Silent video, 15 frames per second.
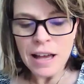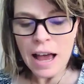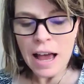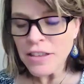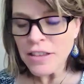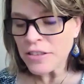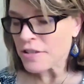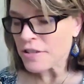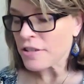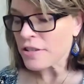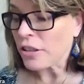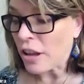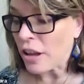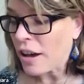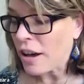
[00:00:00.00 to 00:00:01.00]
I think this is a
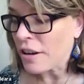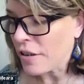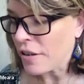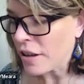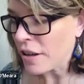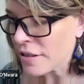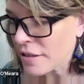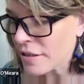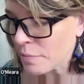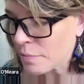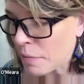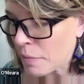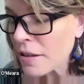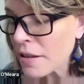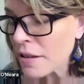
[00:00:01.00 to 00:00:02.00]
lot of us,
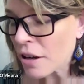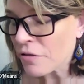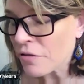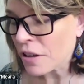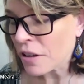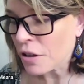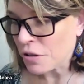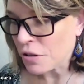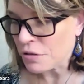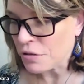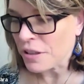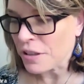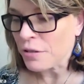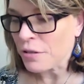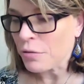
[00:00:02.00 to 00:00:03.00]
myself
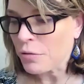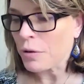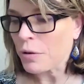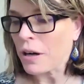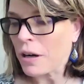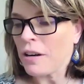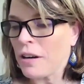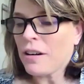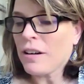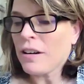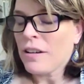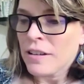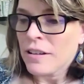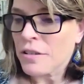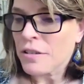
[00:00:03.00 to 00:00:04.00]
included, where
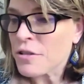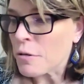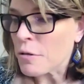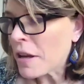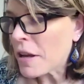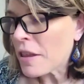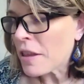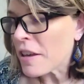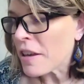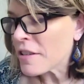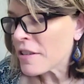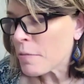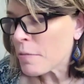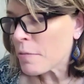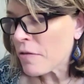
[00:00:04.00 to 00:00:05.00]
there's so many
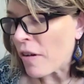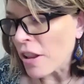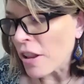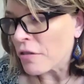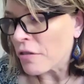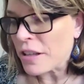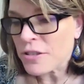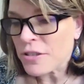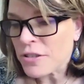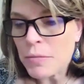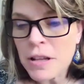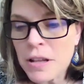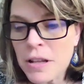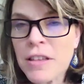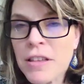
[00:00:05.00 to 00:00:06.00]
things to be following, so
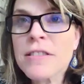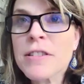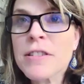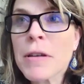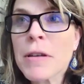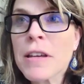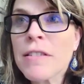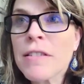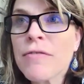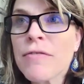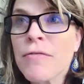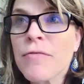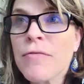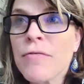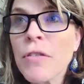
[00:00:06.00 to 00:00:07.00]
many things to be
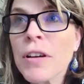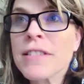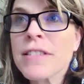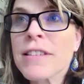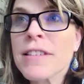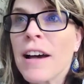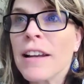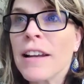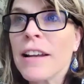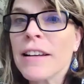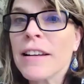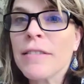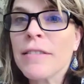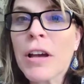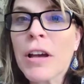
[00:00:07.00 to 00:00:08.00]
focused on.
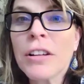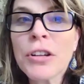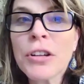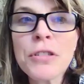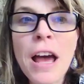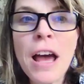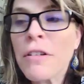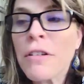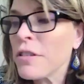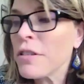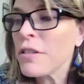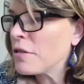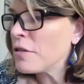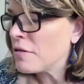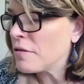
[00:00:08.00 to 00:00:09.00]
And we all know now in
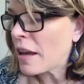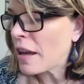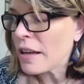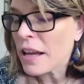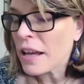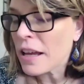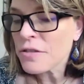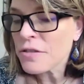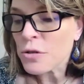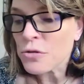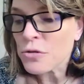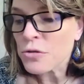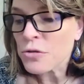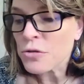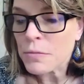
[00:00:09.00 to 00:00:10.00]
the day and age of
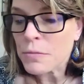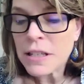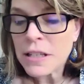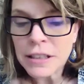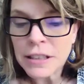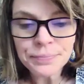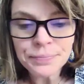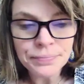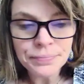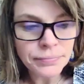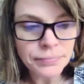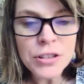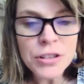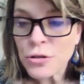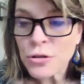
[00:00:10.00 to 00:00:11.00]
social media,
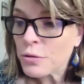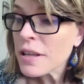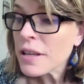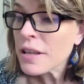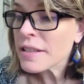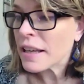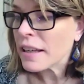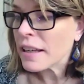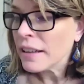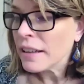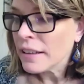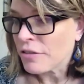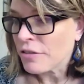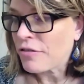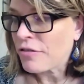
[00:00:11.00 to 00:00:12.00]
it's so easy
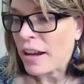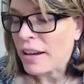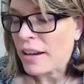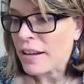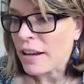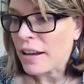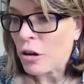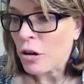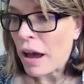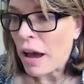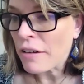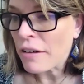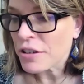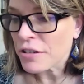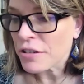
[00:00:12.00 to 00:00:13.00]
to find and go
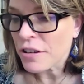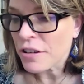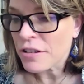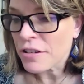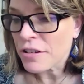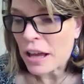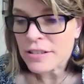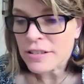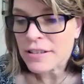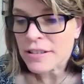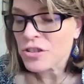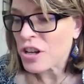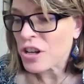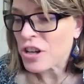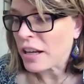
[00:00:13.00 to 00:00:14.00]
after the
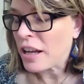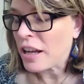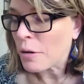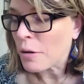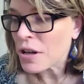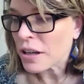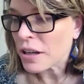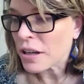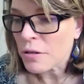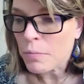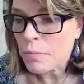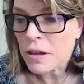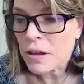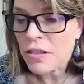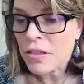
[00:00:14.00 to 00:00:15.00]
next shiny object, the
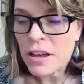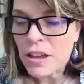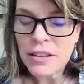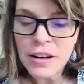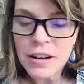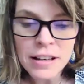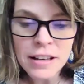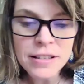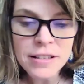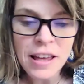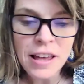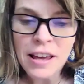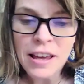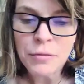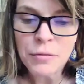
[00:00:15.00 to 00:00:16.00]
big thing, the next
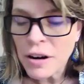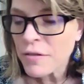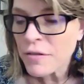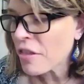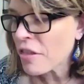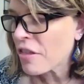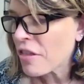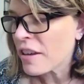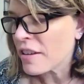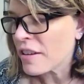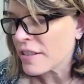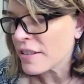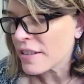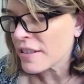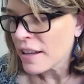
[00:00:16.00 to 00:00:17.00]
thing, whatever the thing
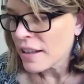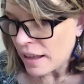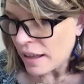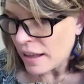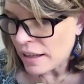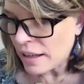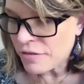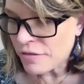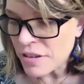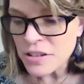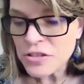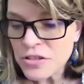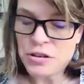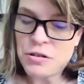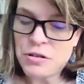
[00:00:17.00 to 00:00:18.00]
is. And if this
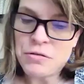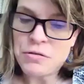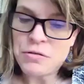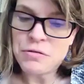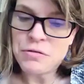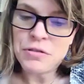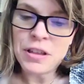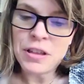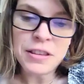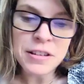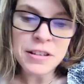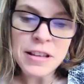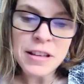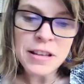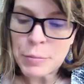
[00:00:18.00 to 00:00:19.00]
is you, then
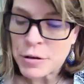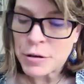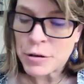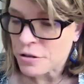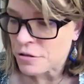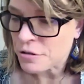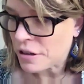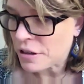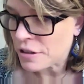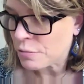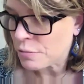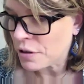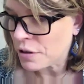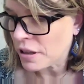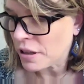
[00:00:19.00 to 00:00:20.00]
this episode is
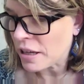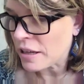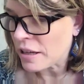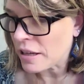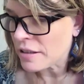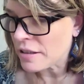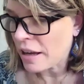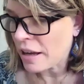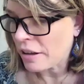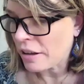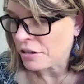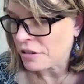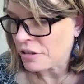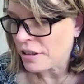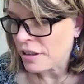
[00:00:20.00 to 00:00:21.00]
really
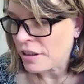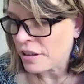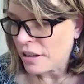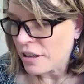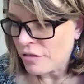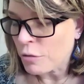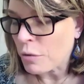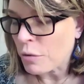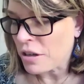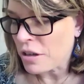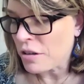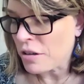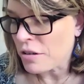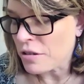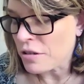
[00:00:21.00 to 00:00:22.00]
tailored for
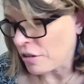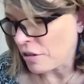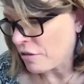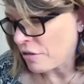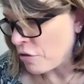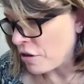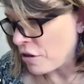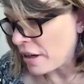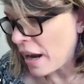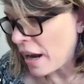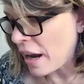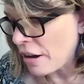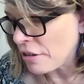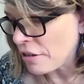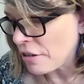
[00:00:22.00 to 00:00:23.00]
what to look for and
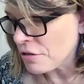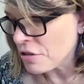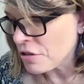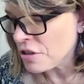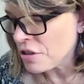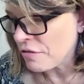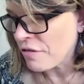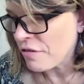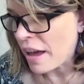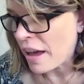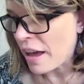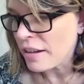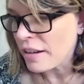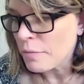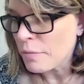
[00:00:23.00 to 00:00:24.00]
how to shift
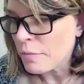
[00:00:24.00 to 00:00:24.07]
that.